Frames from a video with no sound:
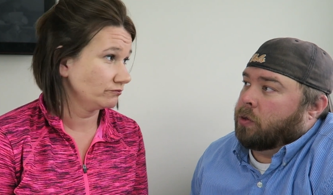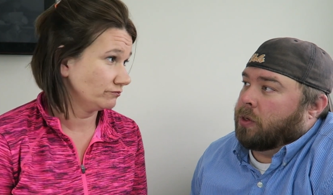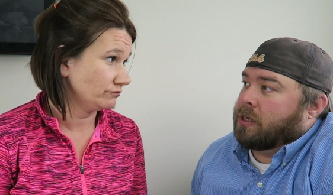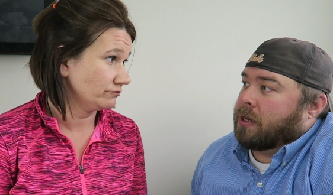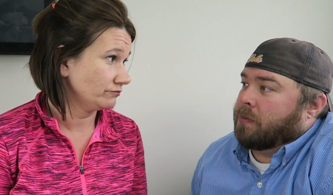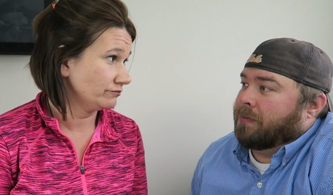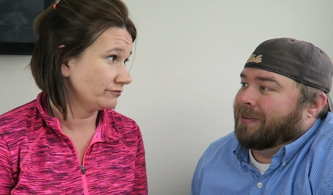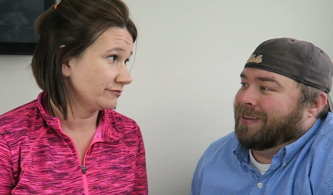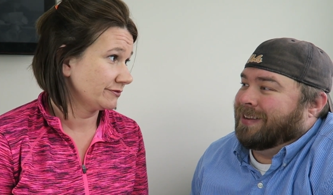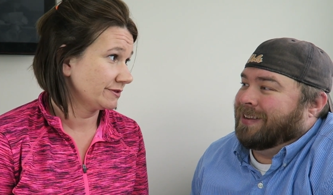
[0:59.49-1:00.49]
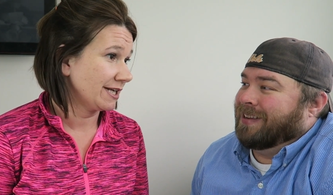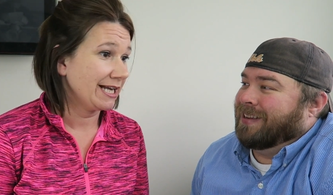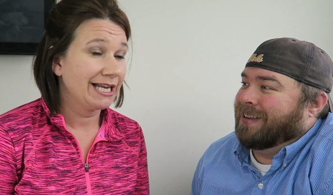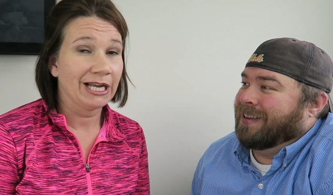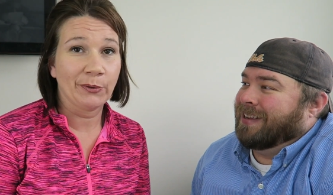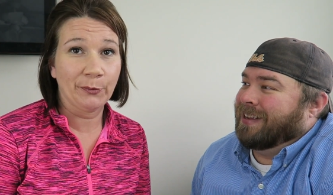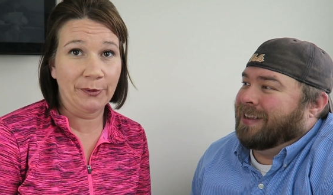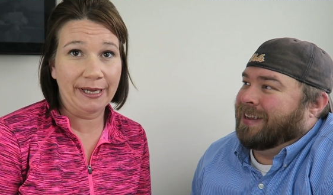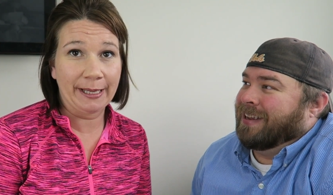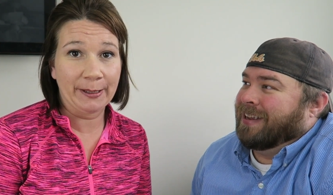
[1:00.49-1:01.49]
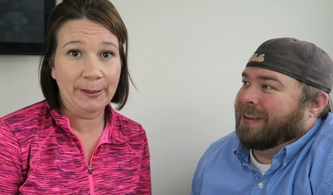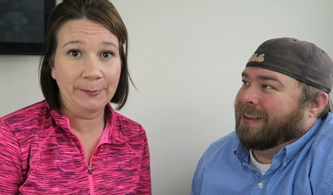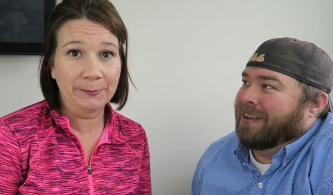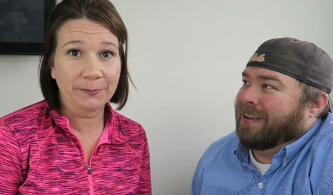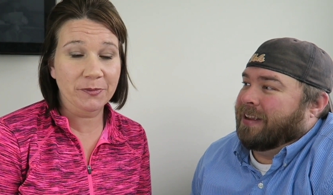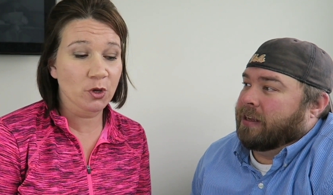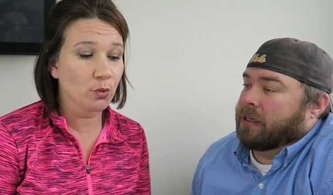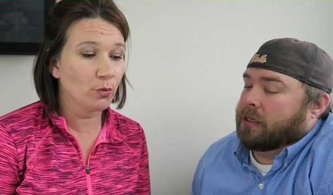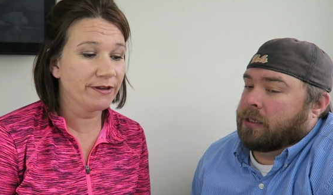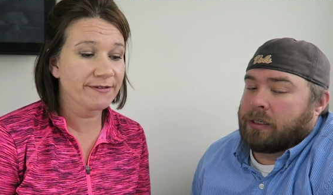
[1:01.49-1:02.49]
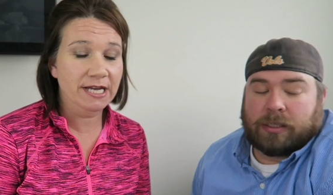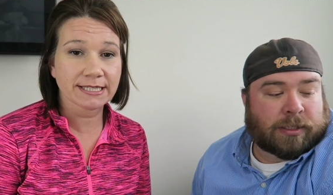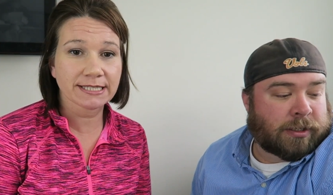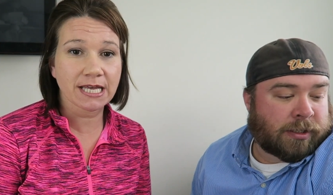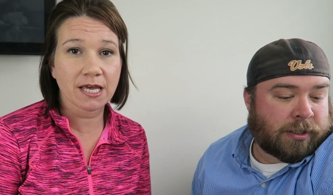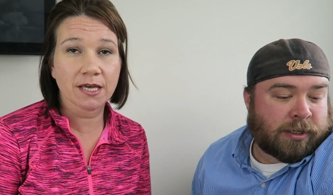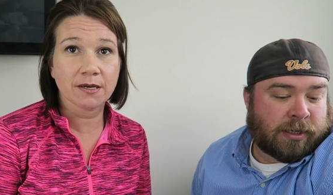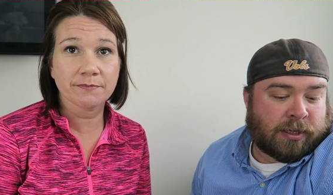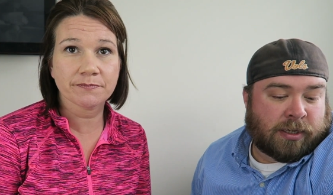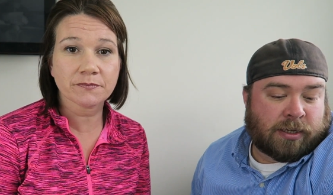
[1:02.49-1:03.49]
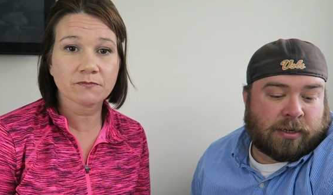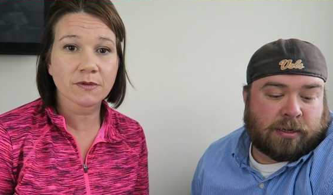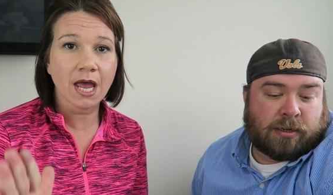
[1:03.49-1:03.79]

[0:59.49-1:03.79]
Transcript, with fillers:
Speaker 1: you want to tell them? Well, we've got some.